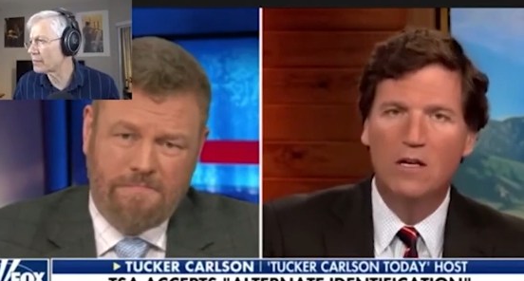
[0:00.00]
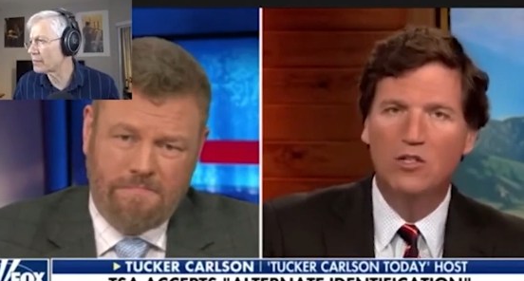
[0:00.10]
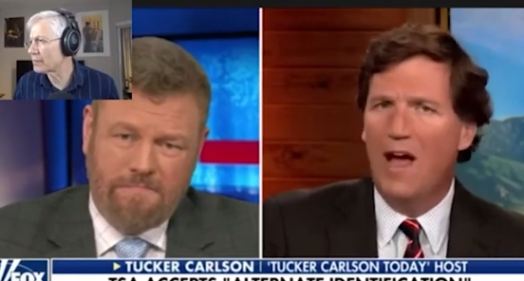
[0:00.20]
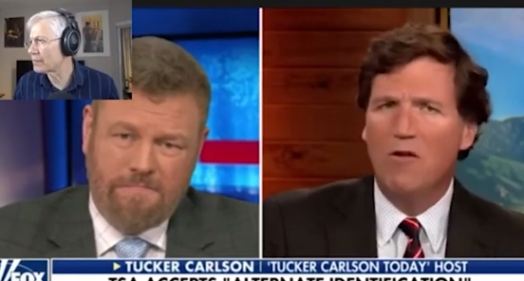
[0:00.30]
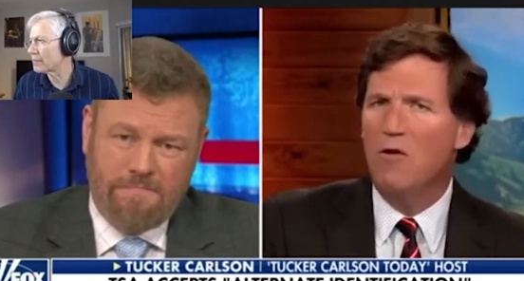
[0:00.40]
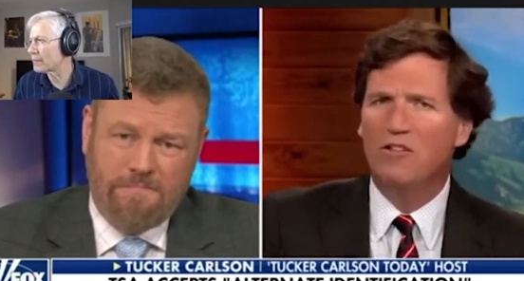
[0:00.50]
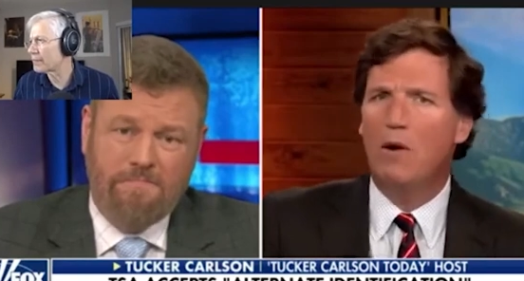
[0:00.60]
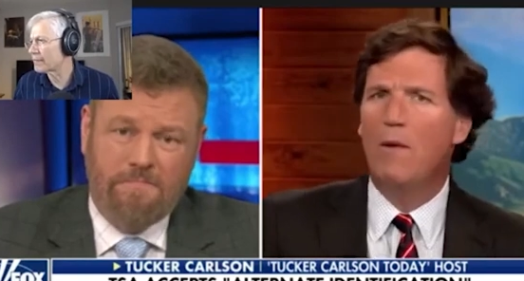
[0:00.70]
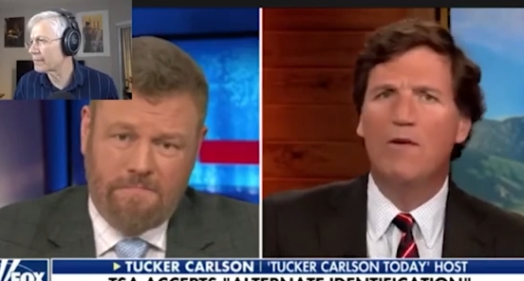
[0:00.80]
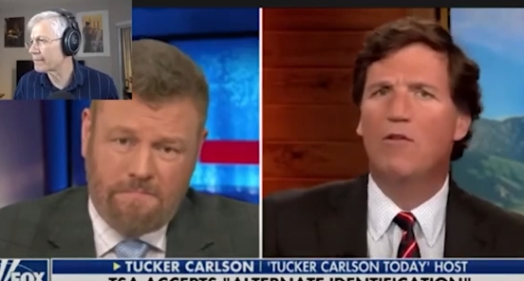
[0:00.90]
Speaker 1: So I don't mm.
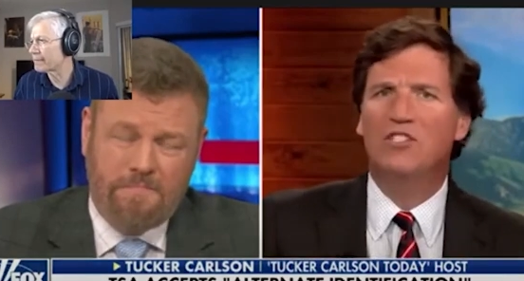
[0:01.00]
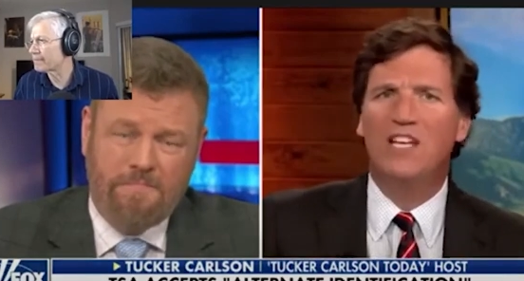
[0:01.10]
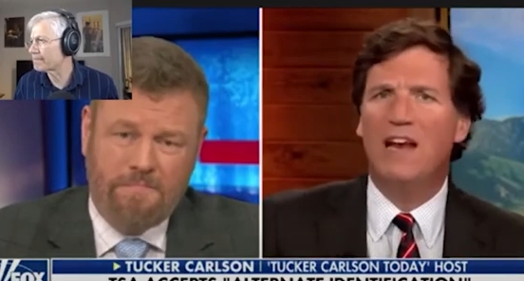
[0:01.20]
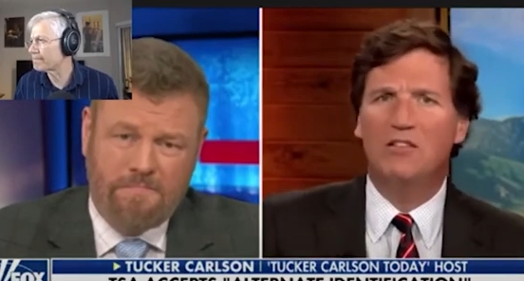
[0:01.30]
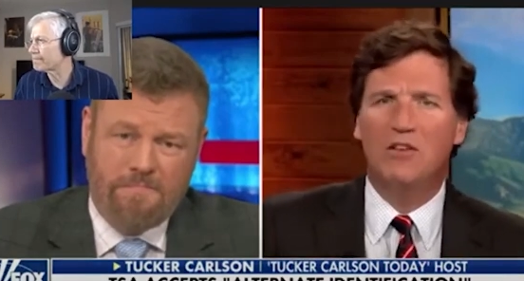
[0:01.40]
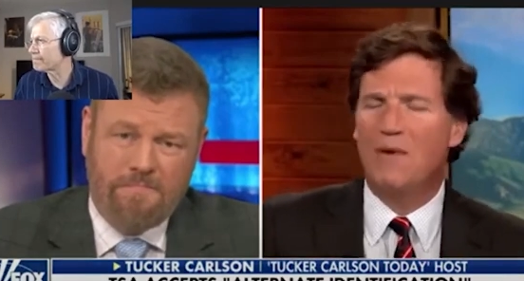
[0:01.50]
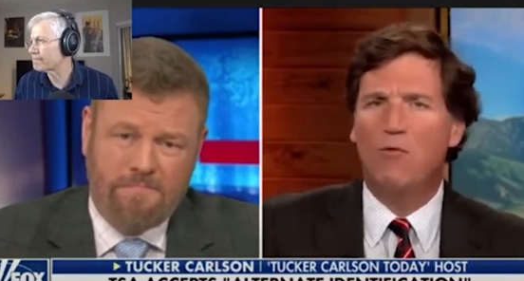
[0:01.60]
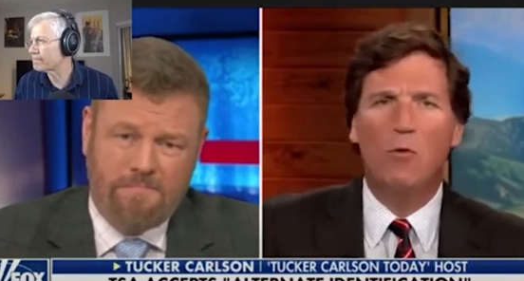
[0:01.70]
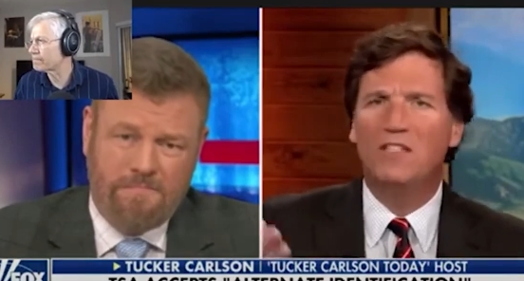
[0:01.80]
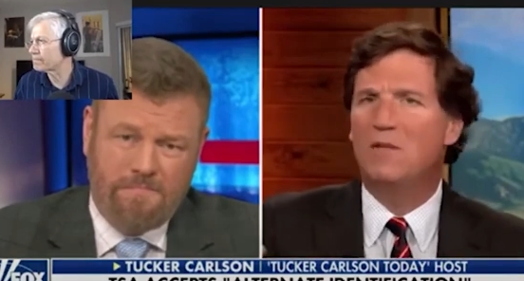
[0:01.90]
understand why we don't understand this. I mean,
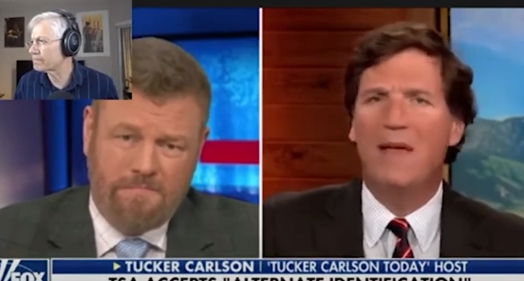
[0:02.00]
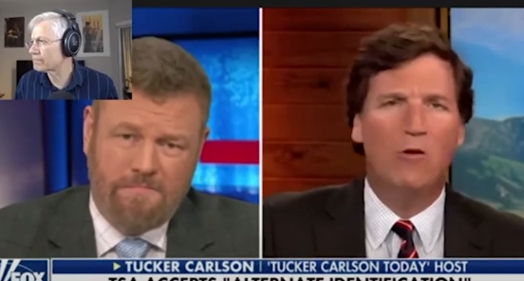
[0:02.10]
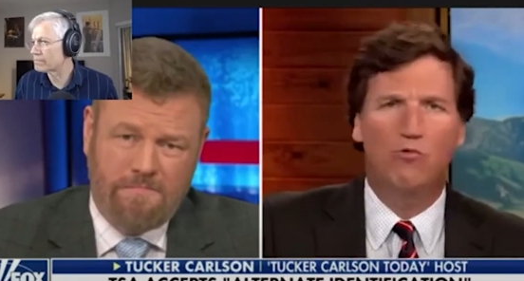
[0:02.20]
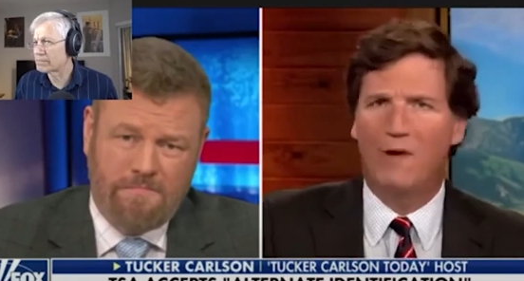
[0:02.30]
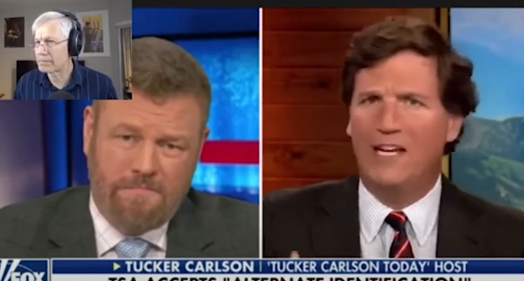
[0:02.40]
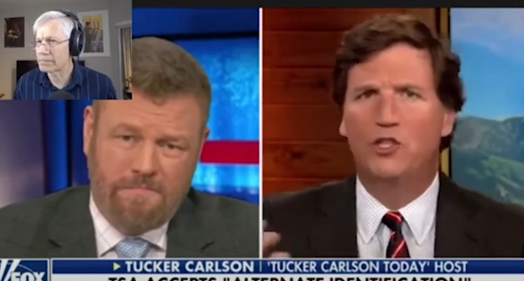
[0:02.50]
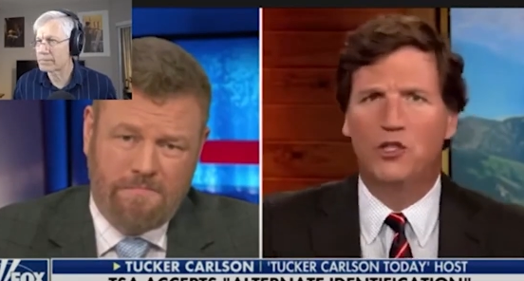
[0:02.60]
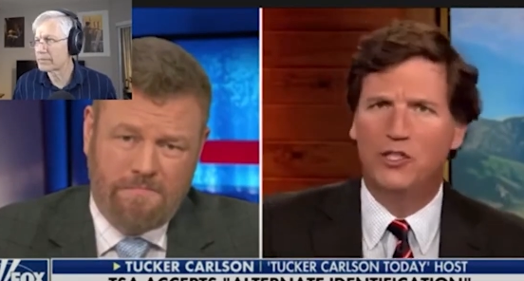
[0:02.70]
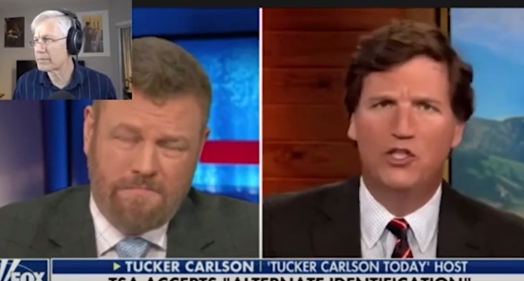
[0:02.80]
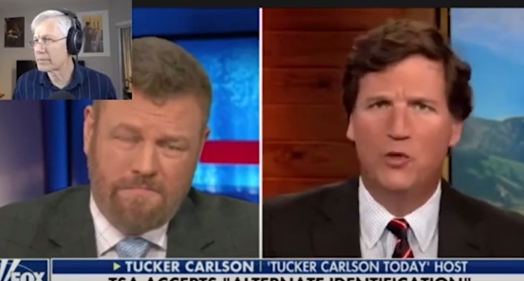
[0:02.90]
everyone wants to make a
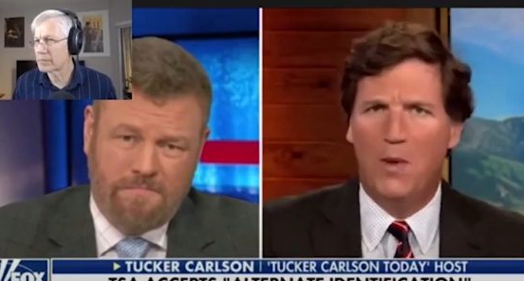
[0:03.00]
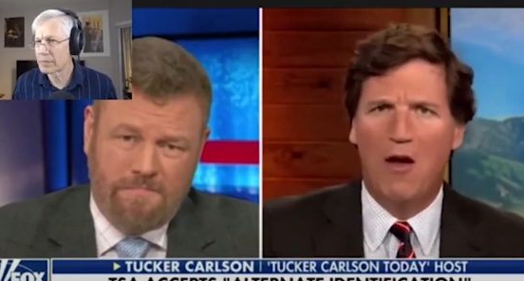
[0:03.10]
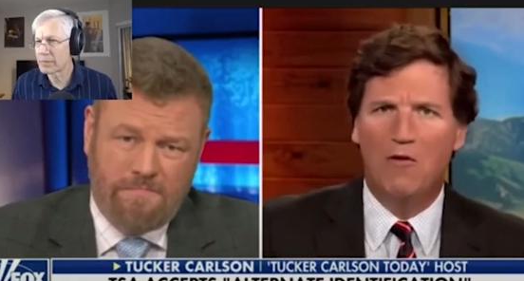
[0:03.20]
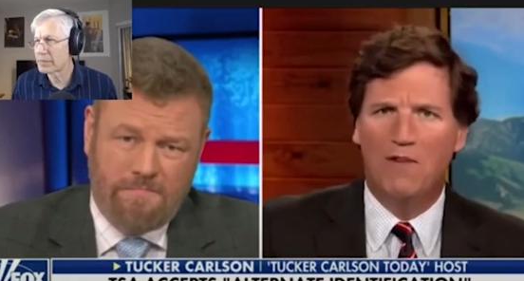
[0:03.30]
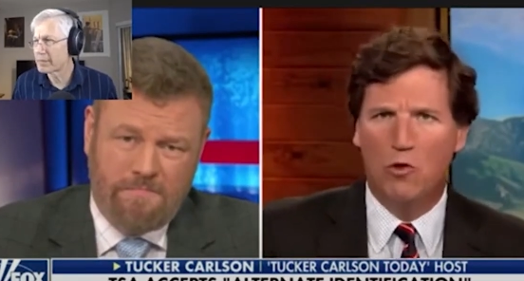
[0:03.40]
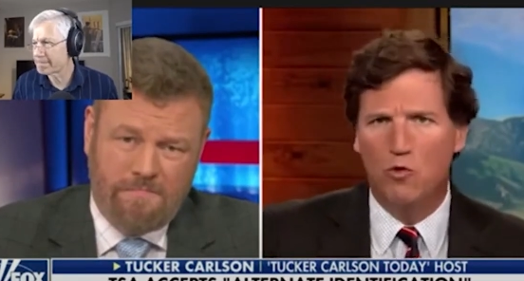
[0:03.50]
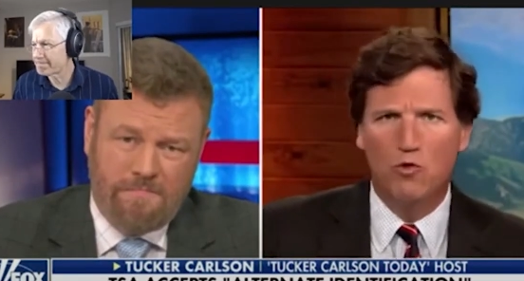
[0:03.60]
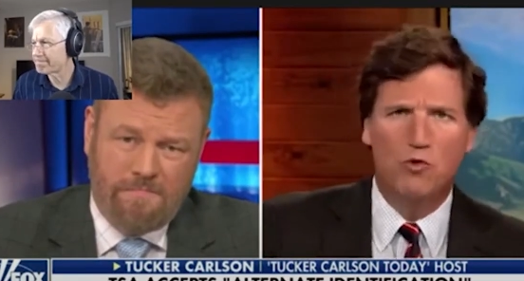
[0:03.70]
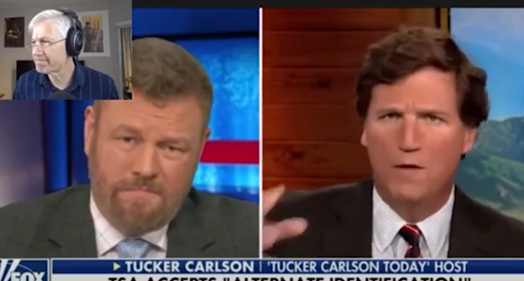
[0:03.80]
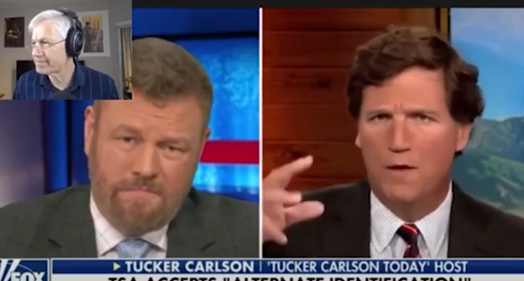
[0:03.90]
racial issue out of it.
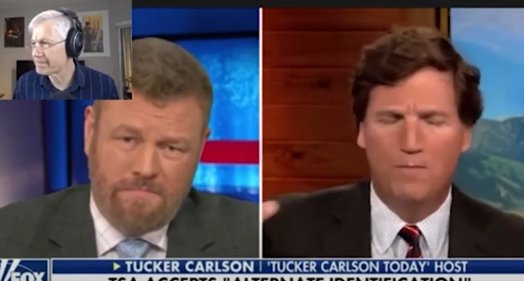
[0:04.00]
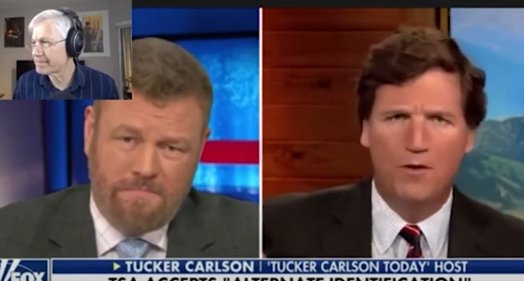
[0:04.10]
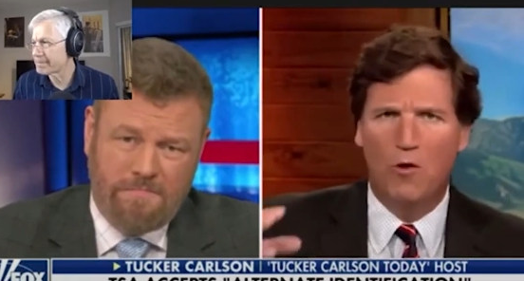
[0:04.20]
Ooh, the you know